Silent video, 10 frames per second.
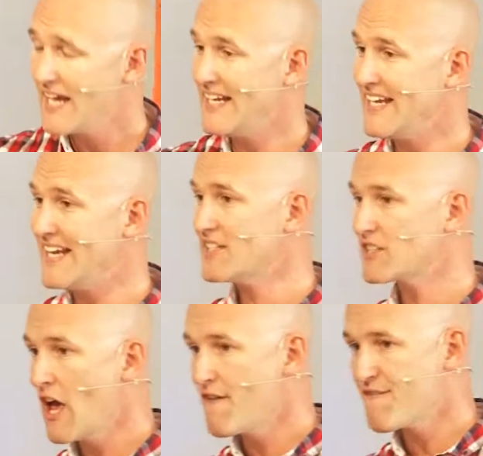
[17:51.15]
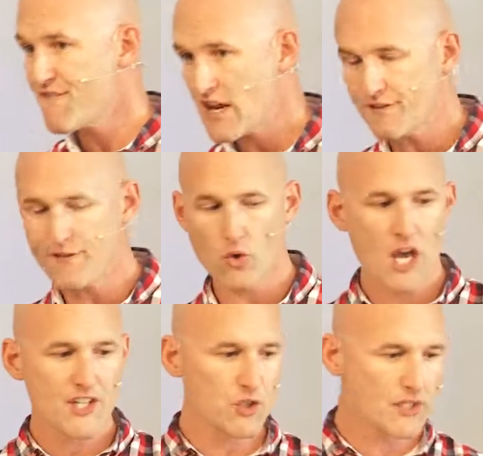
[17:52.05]
He is faithful.
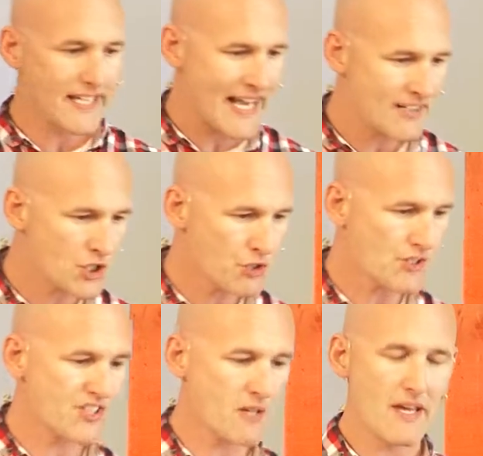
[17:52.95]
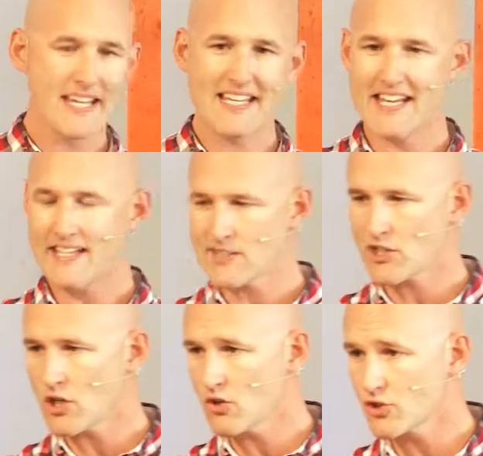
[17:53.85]
You can trust him. He is
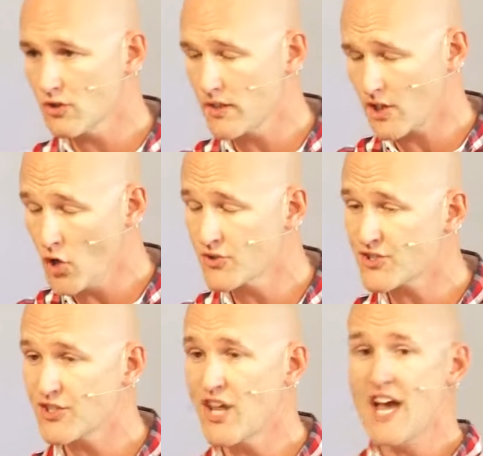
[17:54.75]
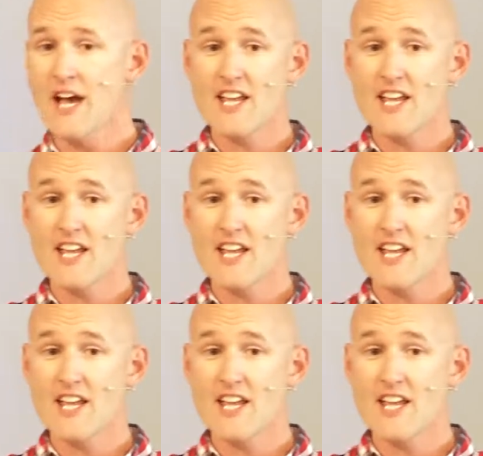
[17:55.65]
constant.